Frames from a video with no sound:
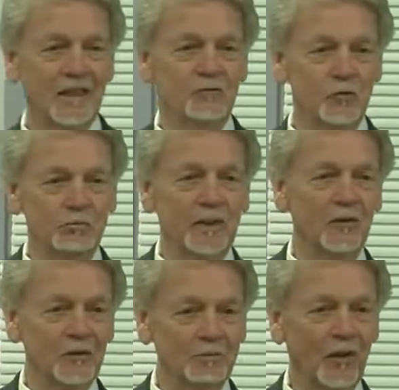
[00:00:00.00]
That if you
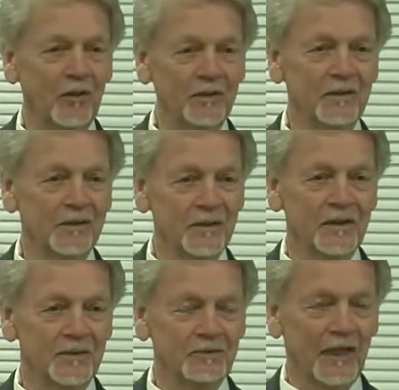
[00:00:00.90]
build upon
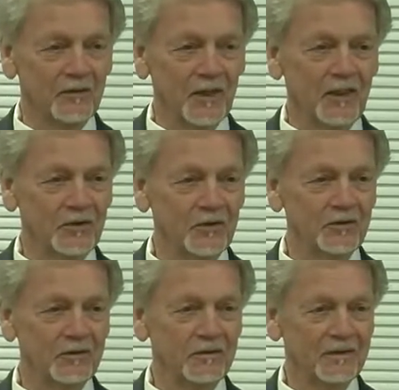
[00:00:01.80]
this
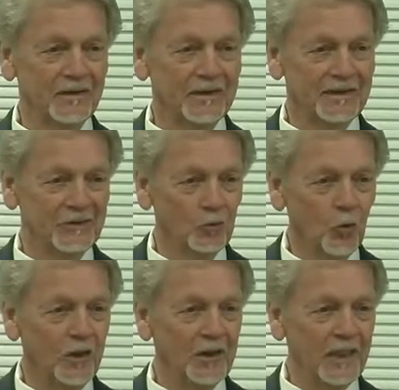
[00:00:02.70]
foundation,
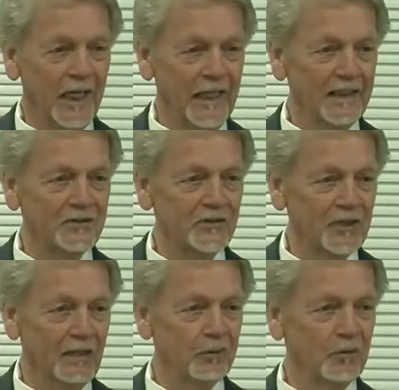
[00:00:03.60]
wood, hay, and
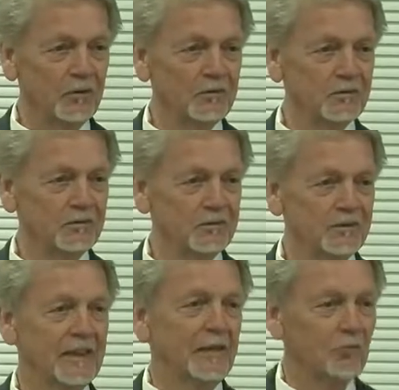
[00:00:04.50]
stubble,
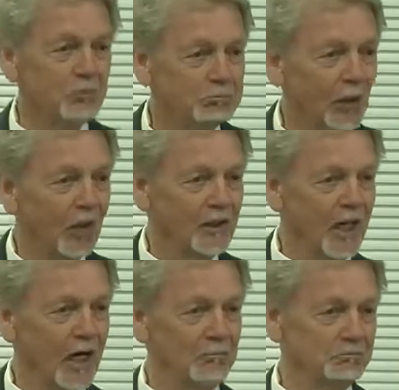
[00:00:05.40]
it will
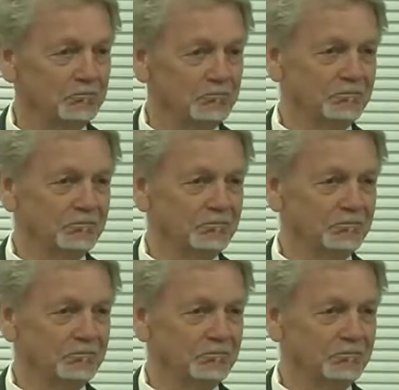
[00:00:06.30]
burn up.